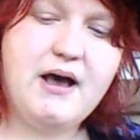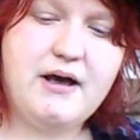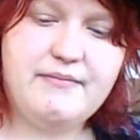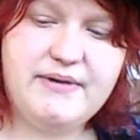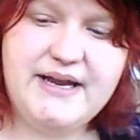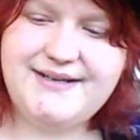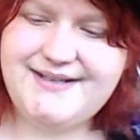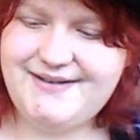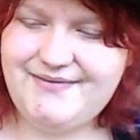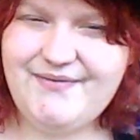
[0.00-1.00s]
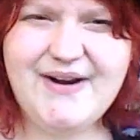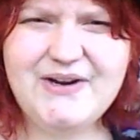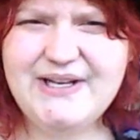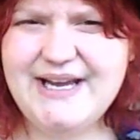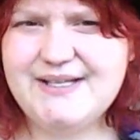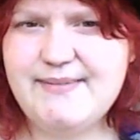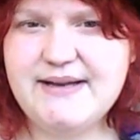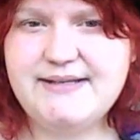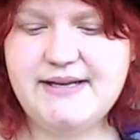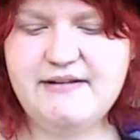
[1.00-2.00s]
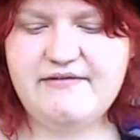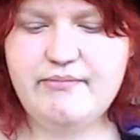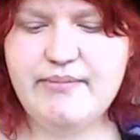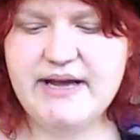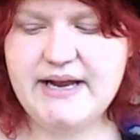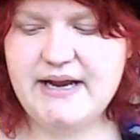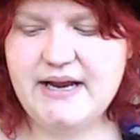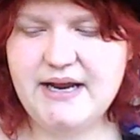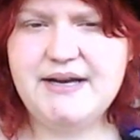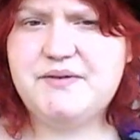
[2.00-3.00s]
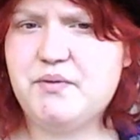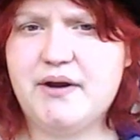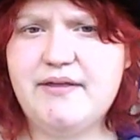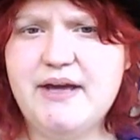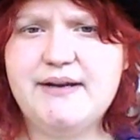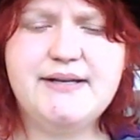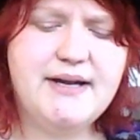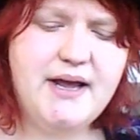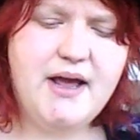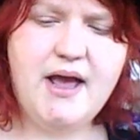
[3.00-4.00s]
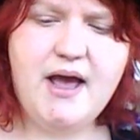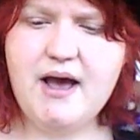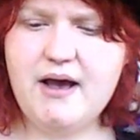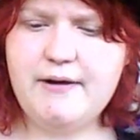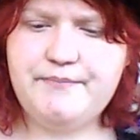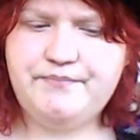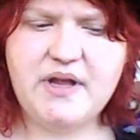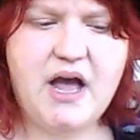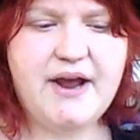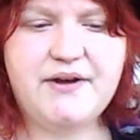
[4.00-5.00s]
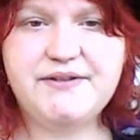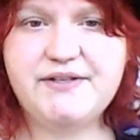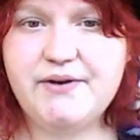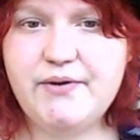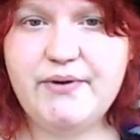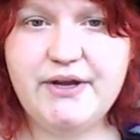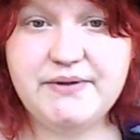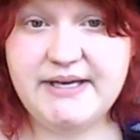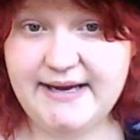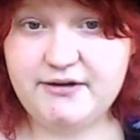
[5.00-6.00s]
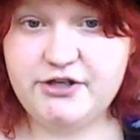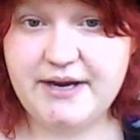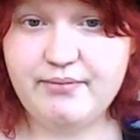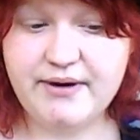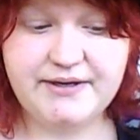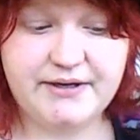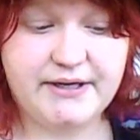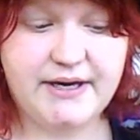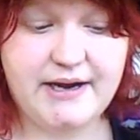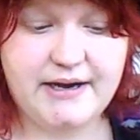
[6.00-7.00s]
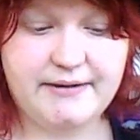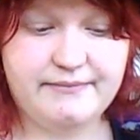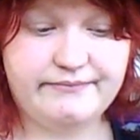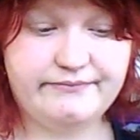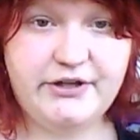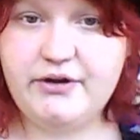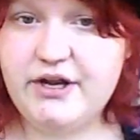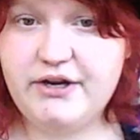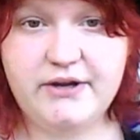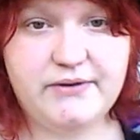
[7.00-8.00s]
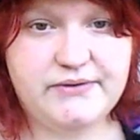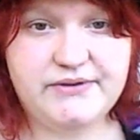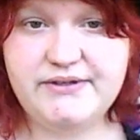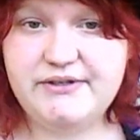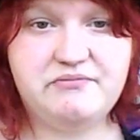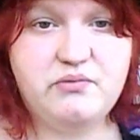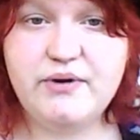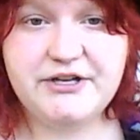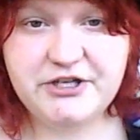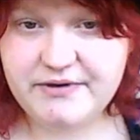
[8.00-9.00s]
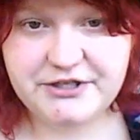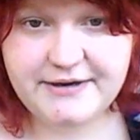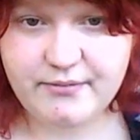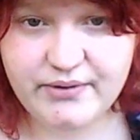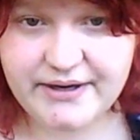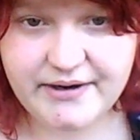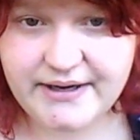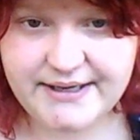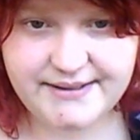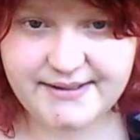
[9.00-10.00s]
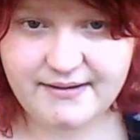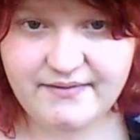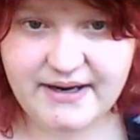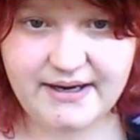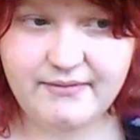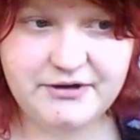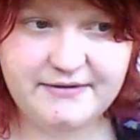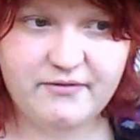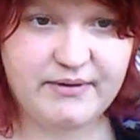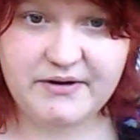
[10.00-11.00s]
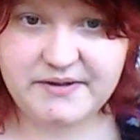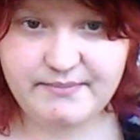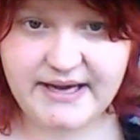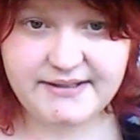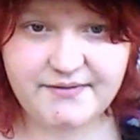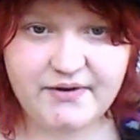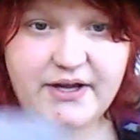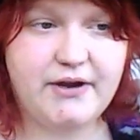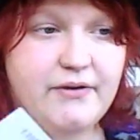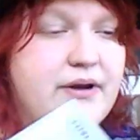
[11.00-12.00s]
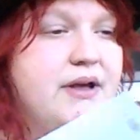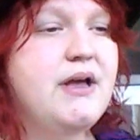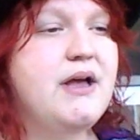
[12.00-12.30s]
It's fairly expensive, but it's worth it. I also use an inkjet printer. You can use whichever printer is convenient, whichever printer is best for you.